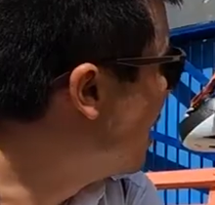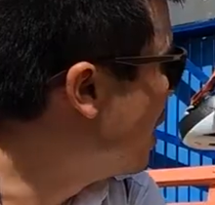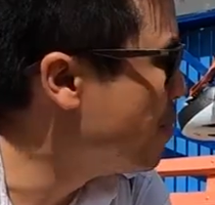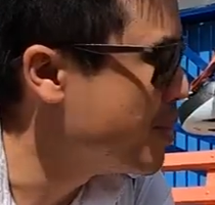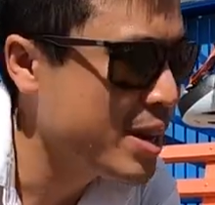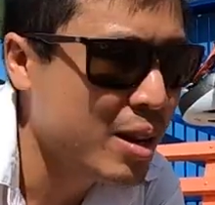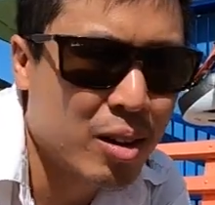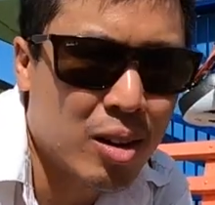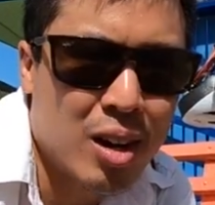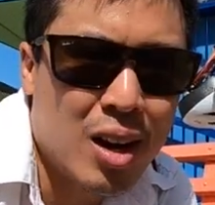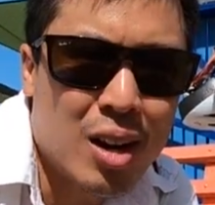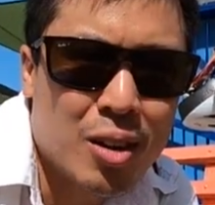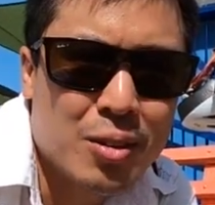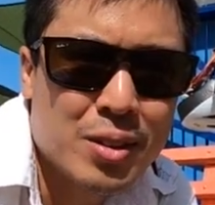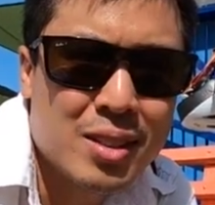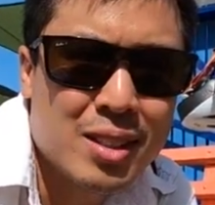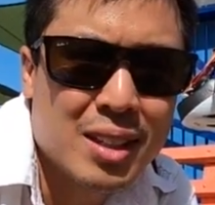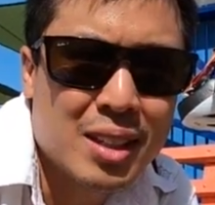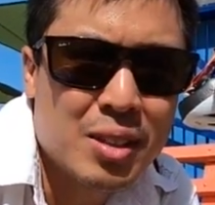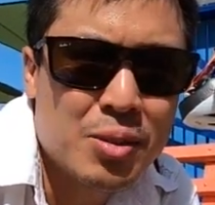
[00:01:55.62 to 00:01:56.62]
I'm here at
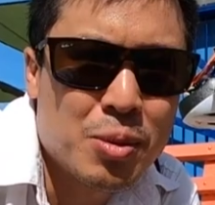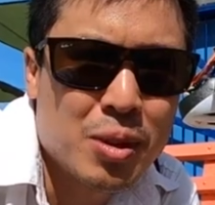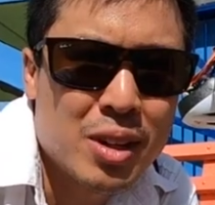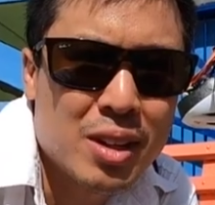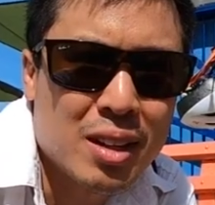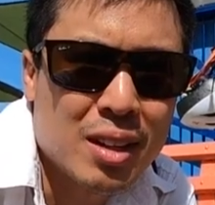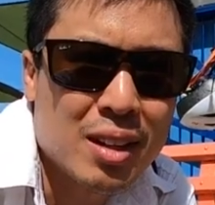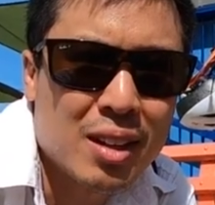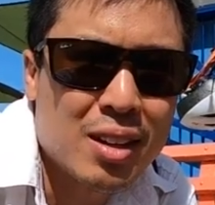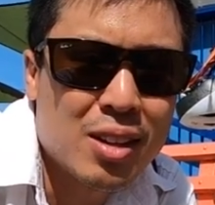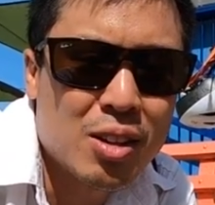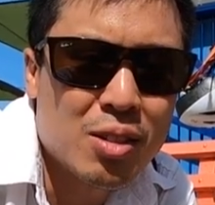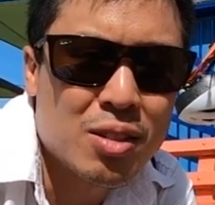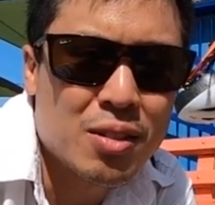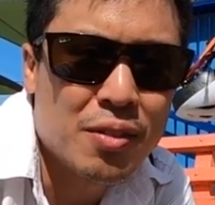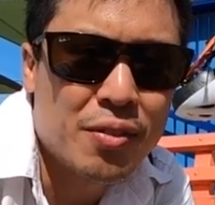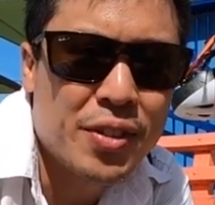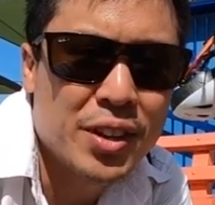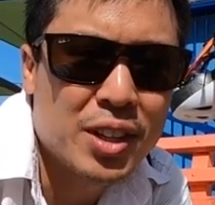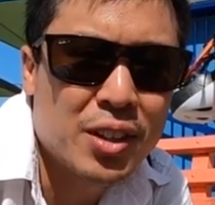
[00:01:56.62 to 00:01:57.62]
Aquascene where you can do
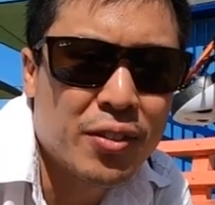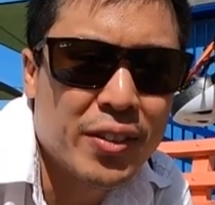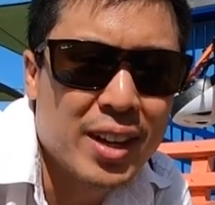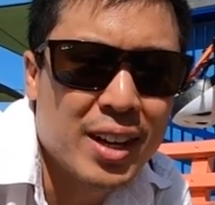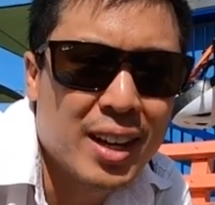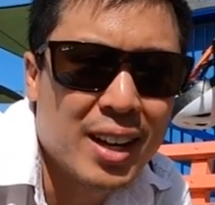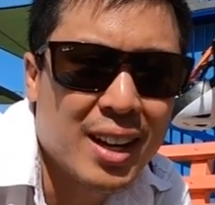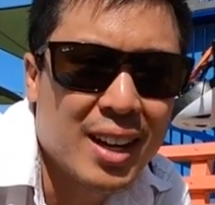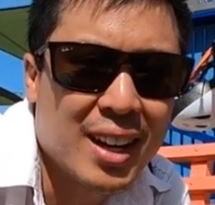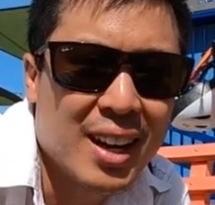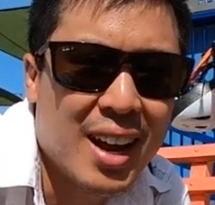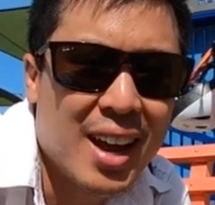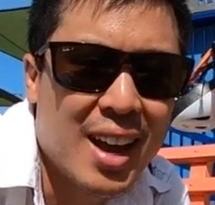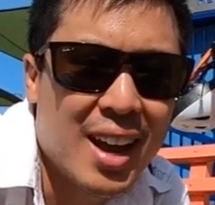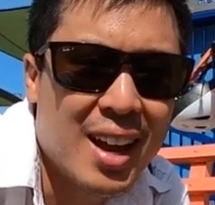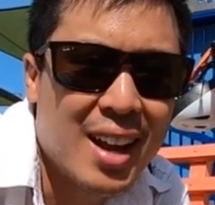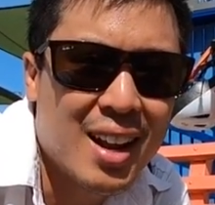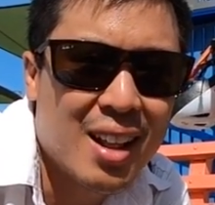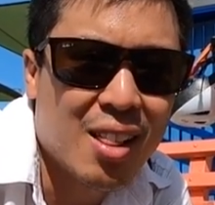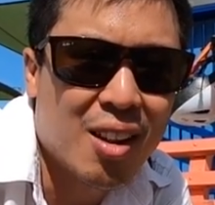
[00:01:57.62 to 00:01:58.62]
some fish feeding
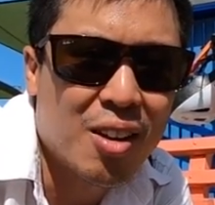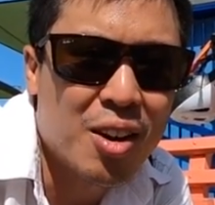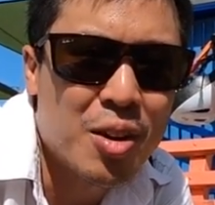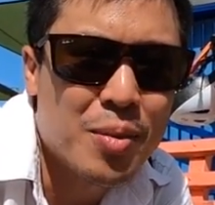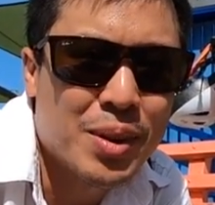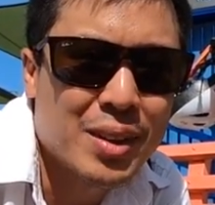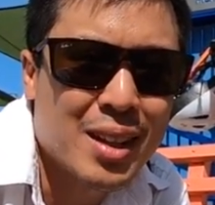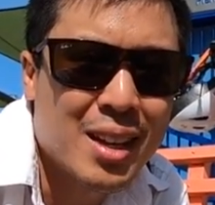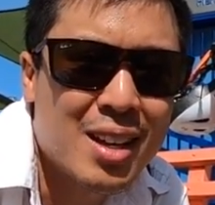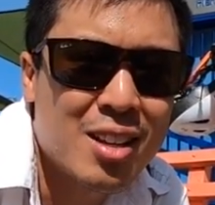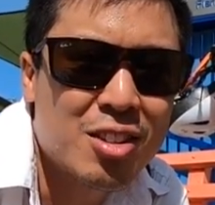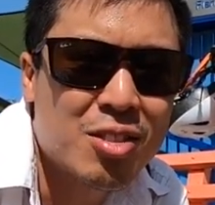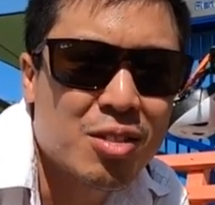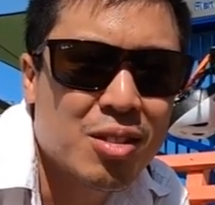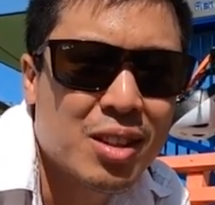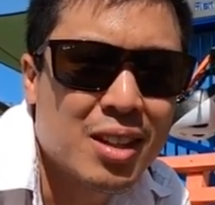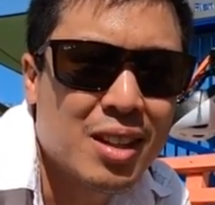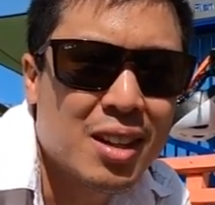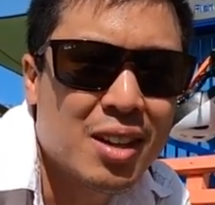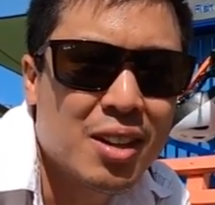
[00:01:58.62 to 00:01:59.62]
and learn about the
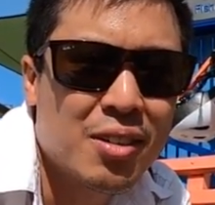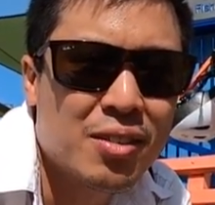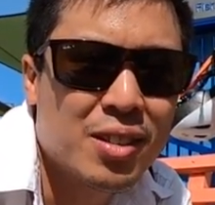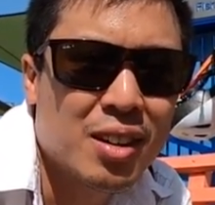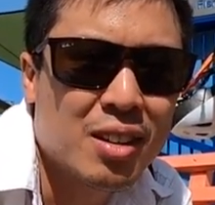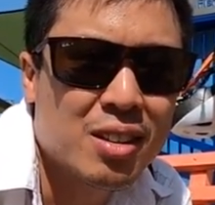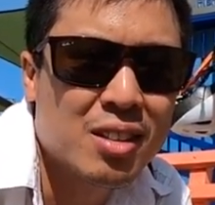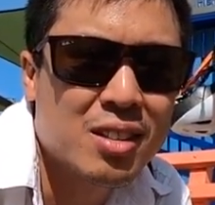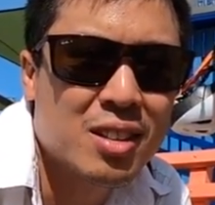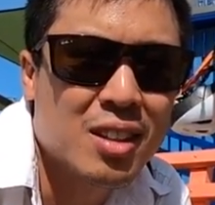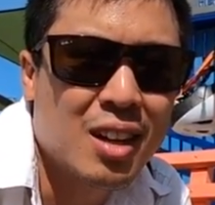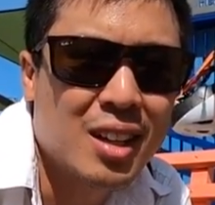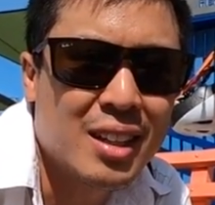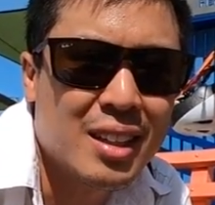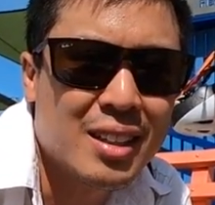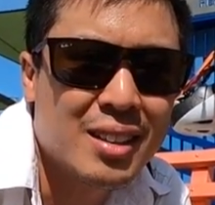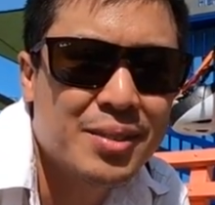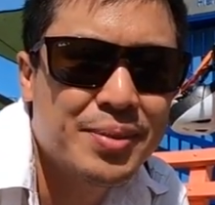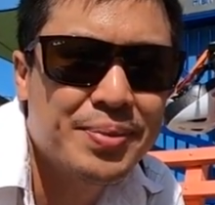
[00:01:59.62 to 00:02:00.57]
history of Doctor's Gully.